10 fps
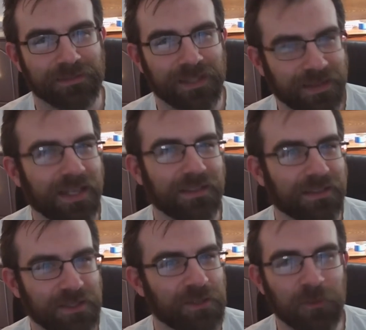The thing
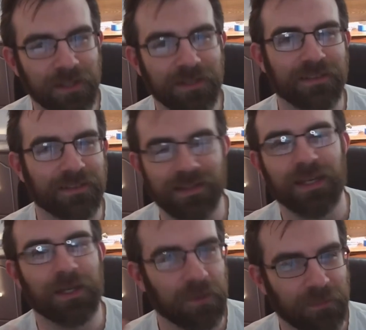that you wouldn't
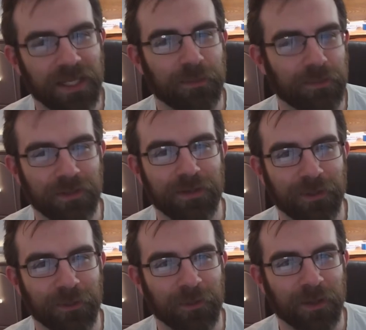think we'd be able to
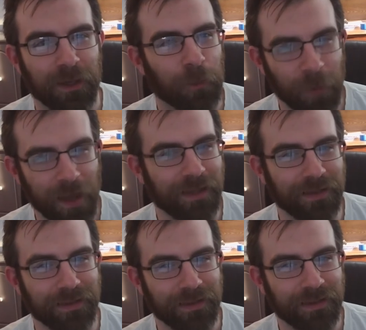do
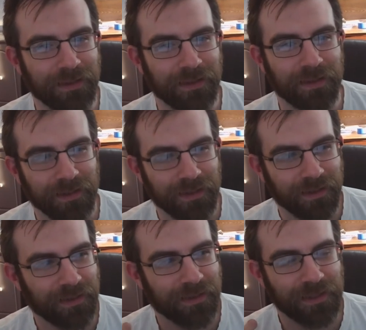well
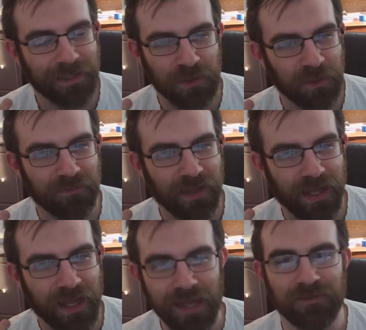is one of the
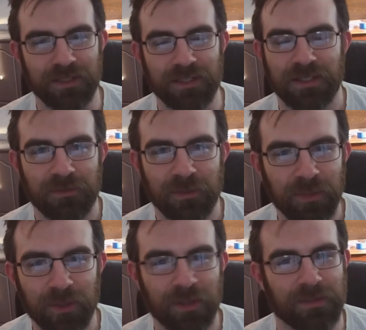havens for
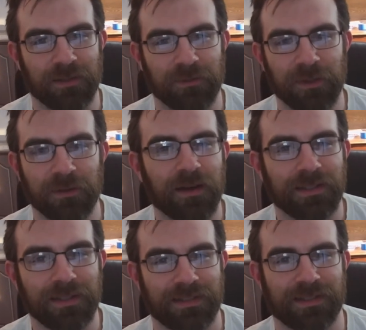employment when you're
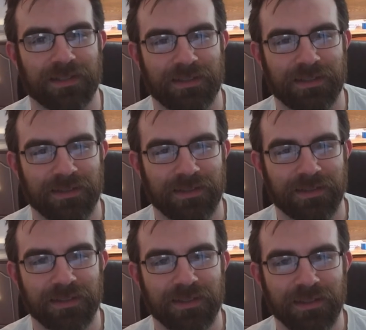autistic.
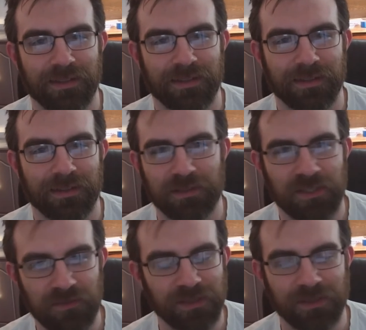It's
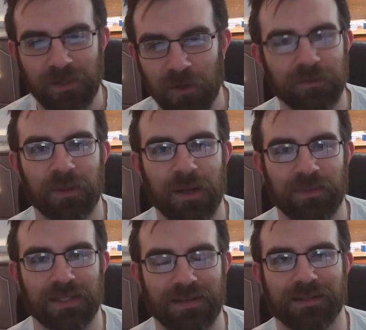severely
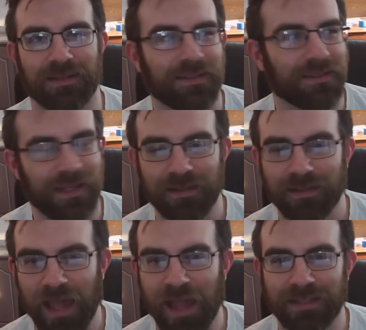overrepresented
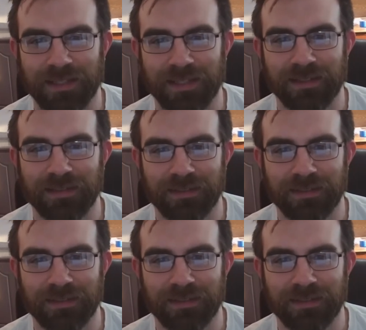in acting.